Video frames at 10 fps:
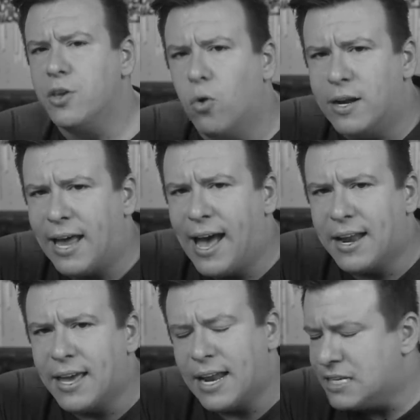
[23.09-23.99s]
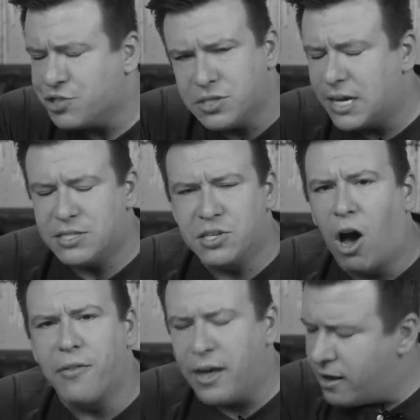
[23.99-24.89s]
your daddy, and I
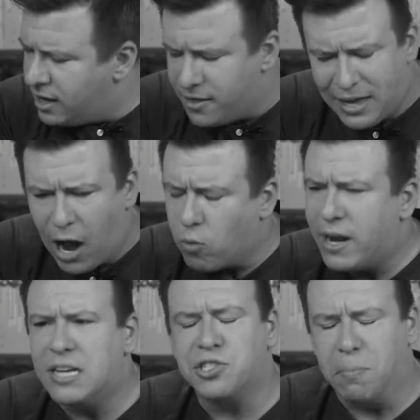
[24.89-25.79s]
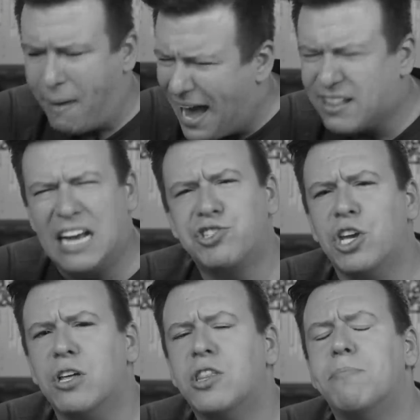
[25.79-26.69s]
saw the outrage, the backlash,
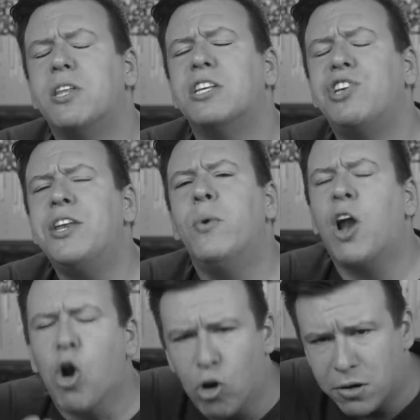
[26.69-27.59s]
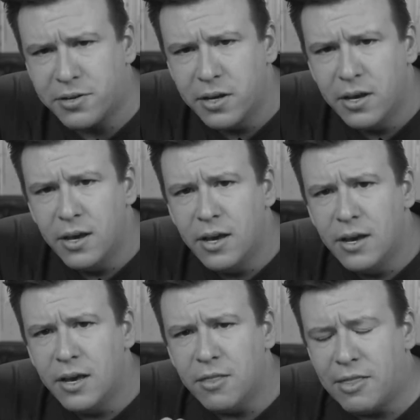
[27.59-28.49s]
the genuine hurt
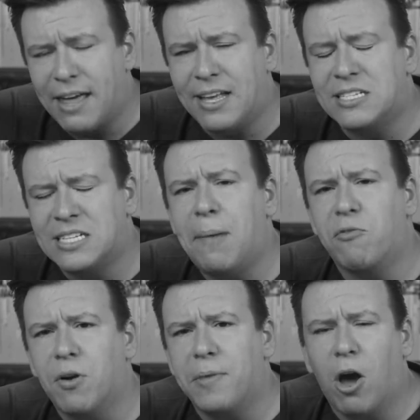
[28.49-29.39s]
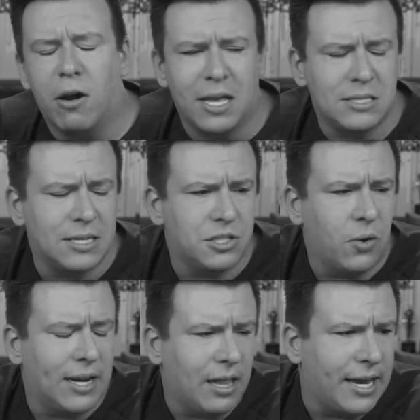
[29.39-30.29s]
that stemmed from the audience. And
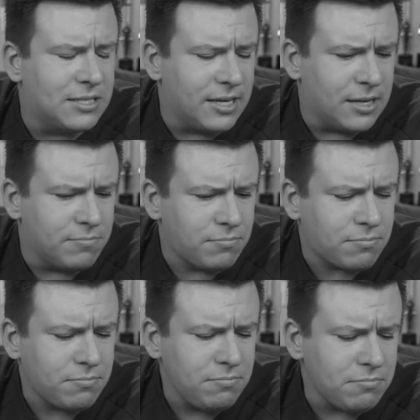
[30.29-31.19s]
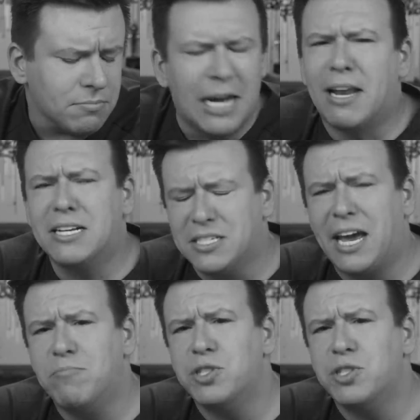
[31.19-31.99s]
so I'd like to say I'm